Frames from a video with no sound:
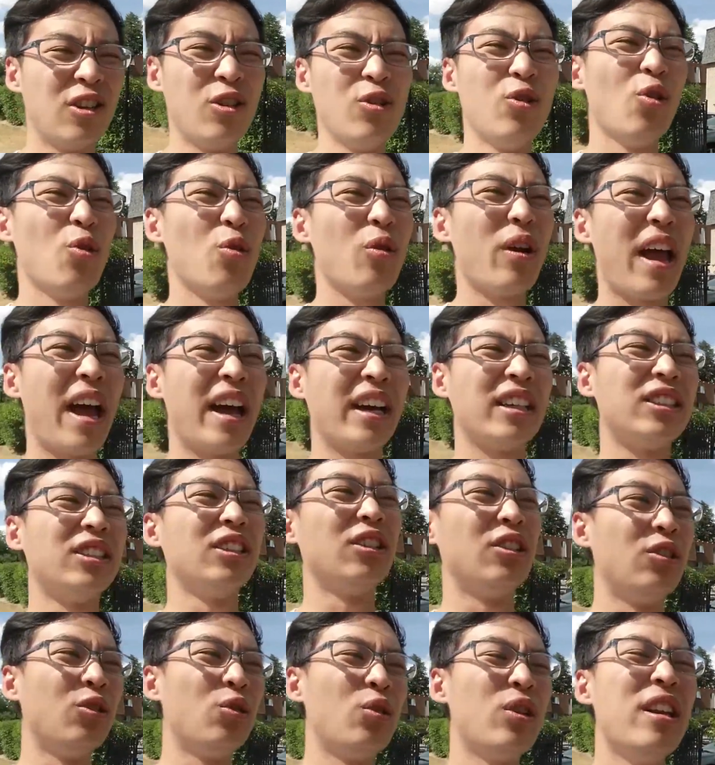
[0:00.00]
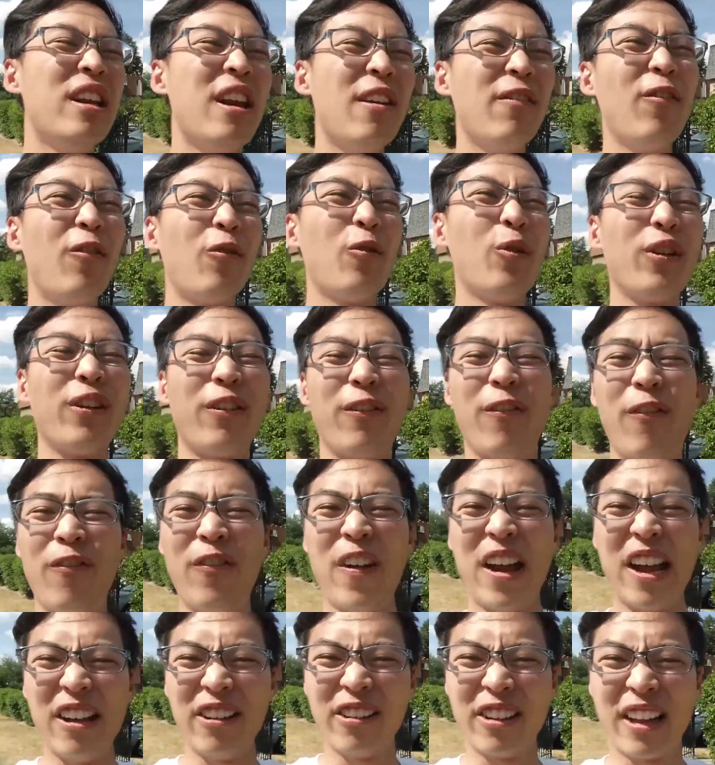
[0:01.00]
You can never really
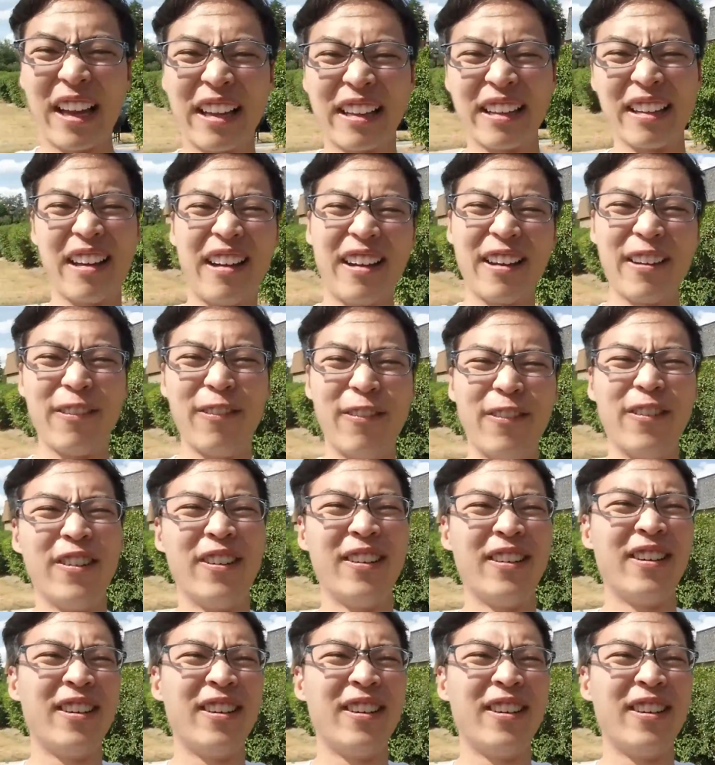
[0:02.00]
fail at life.